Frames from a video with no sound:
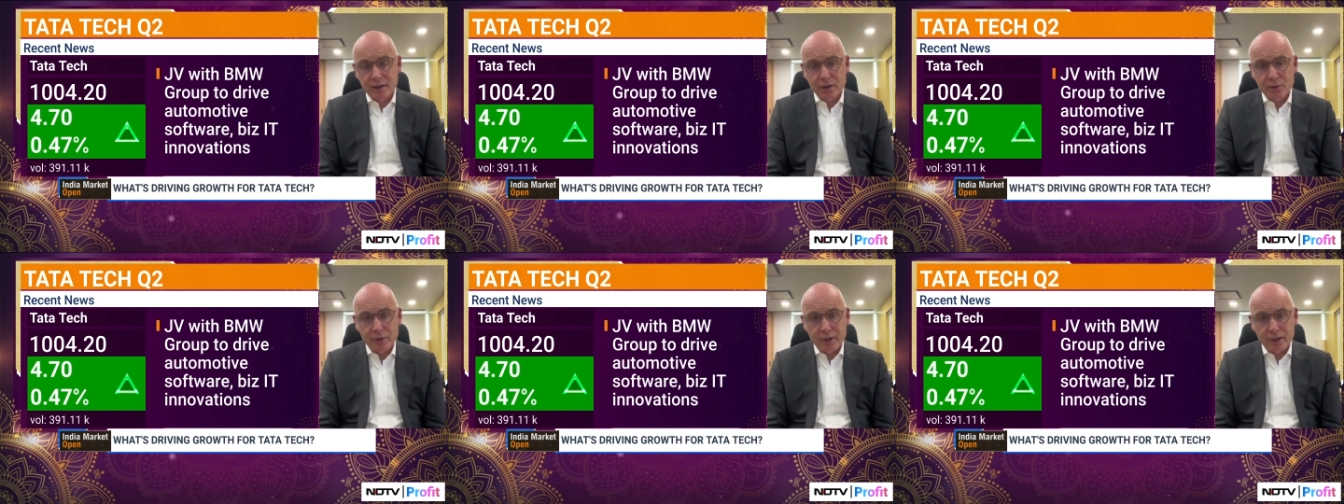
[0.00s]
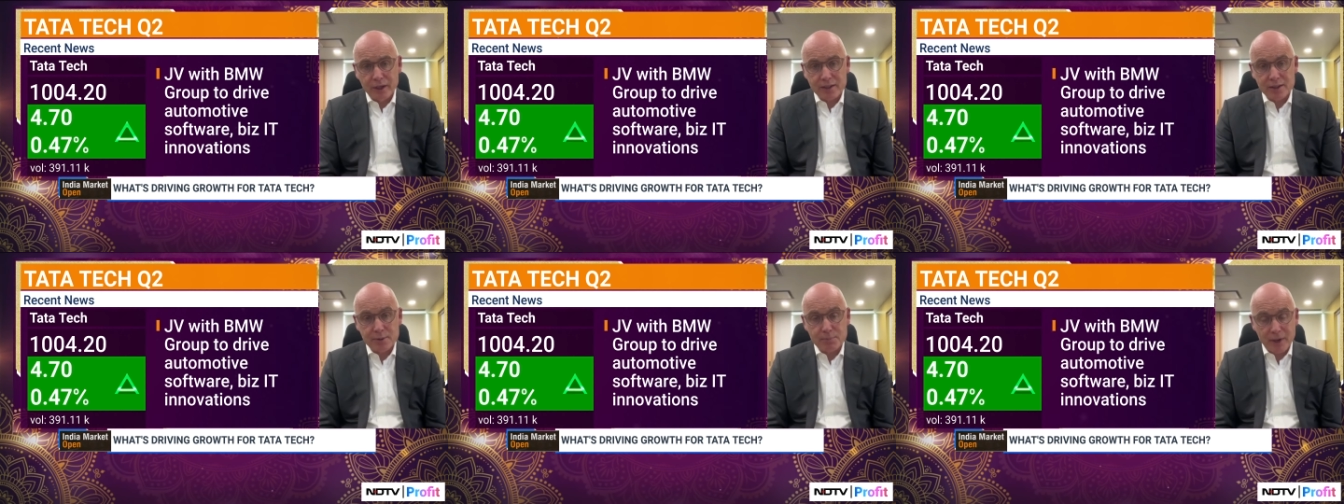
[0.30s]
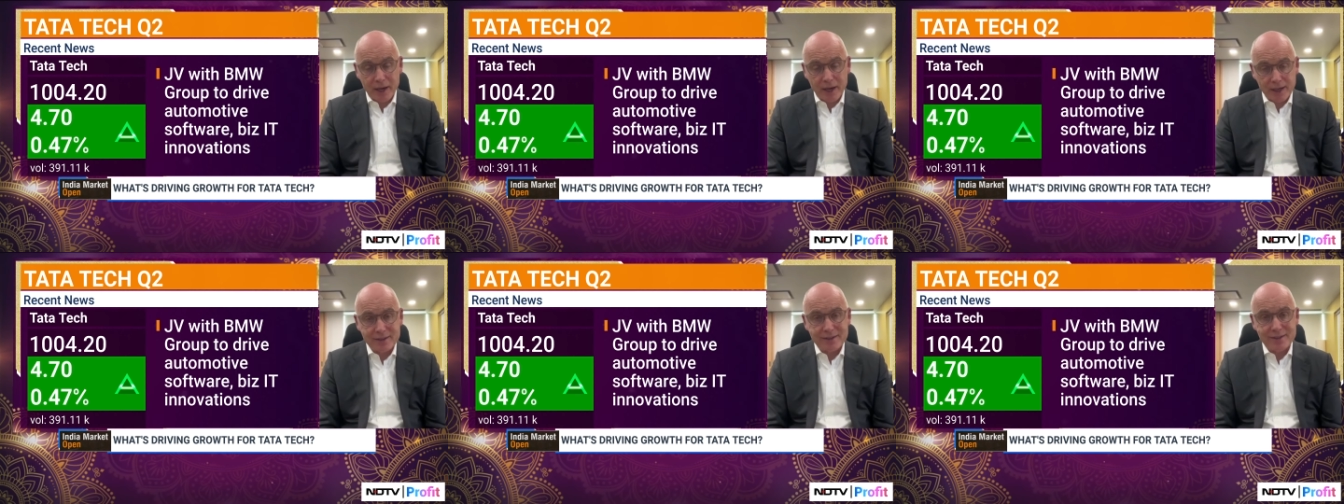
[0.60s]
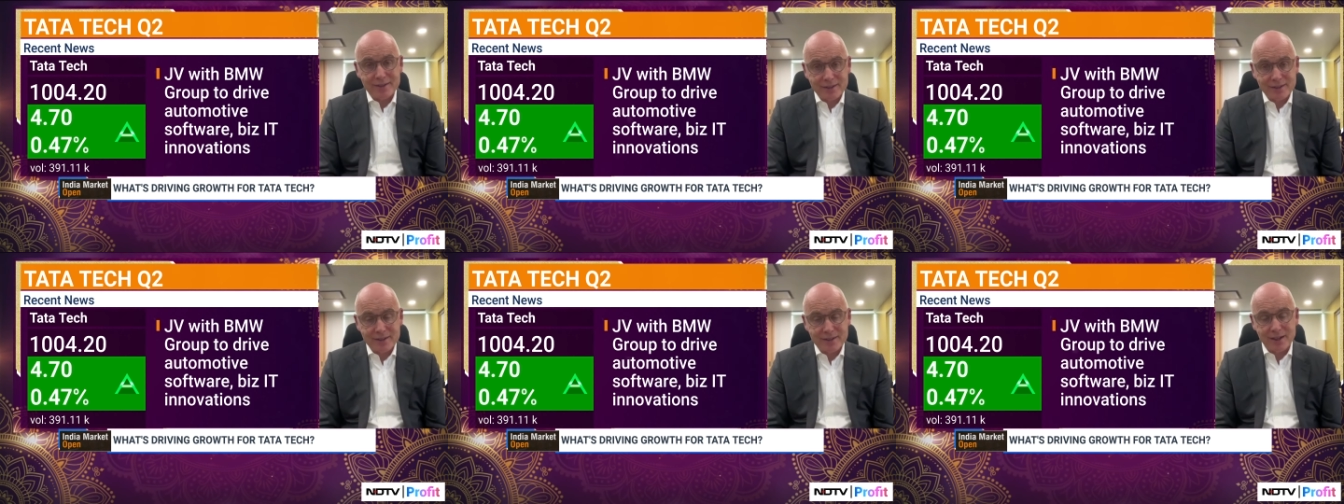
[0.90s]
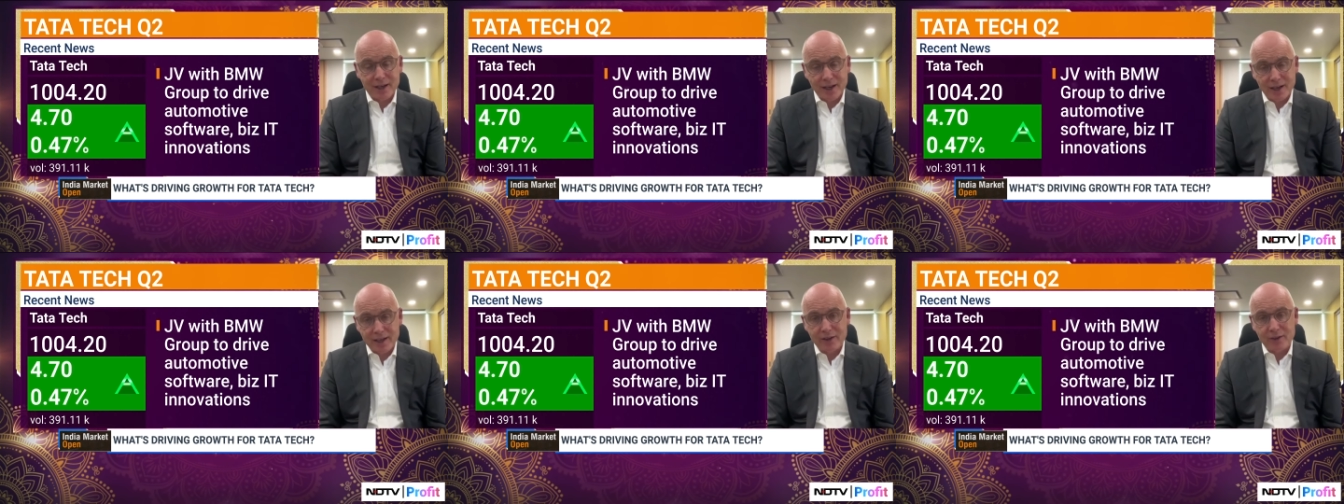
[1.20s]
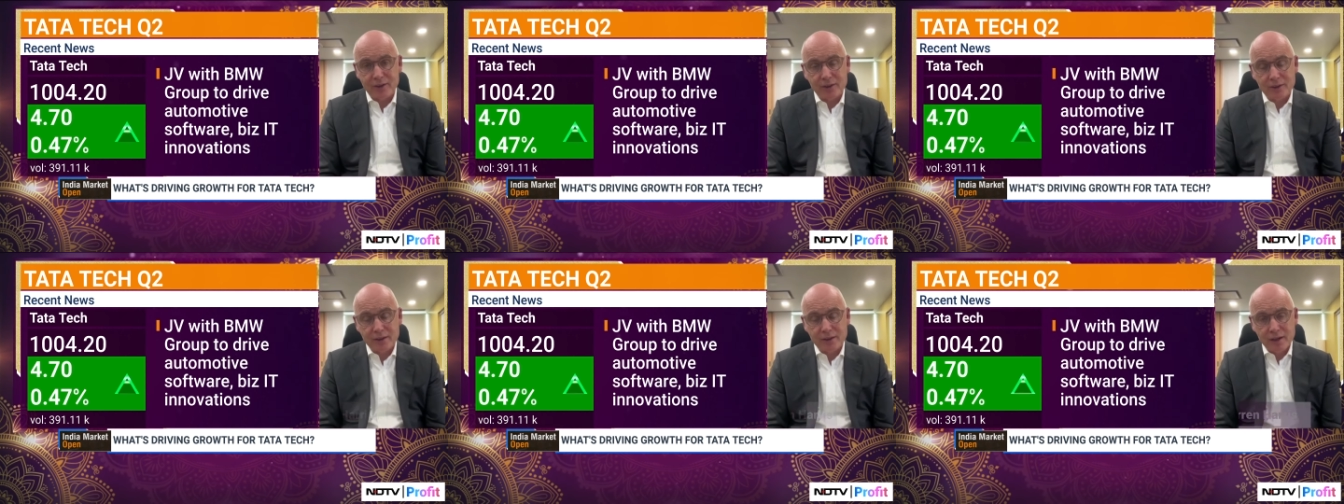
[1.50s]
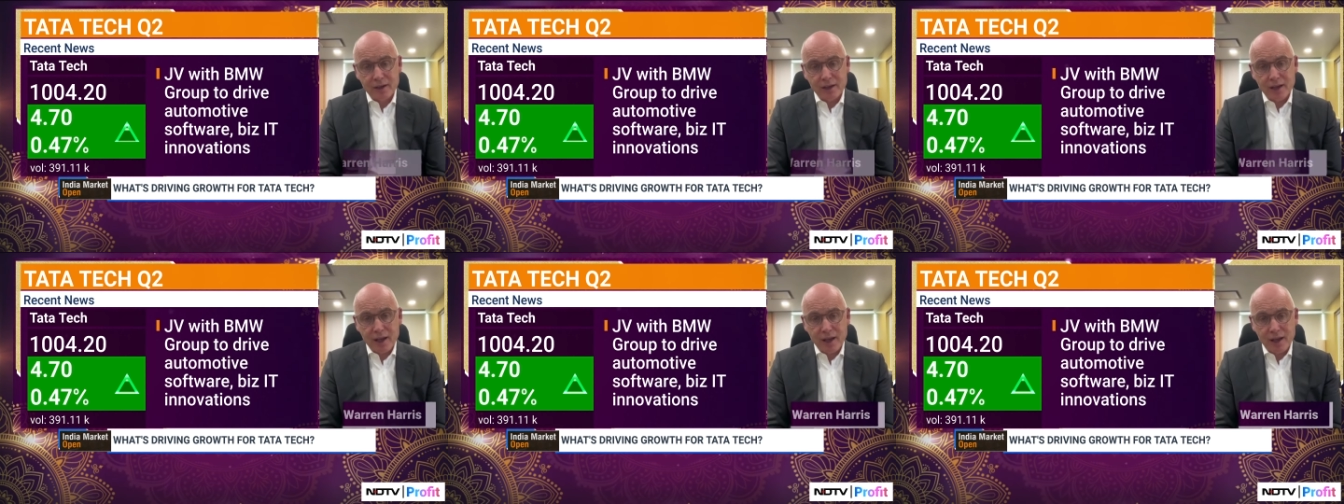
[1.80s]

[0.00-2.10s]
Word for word: We expect to scale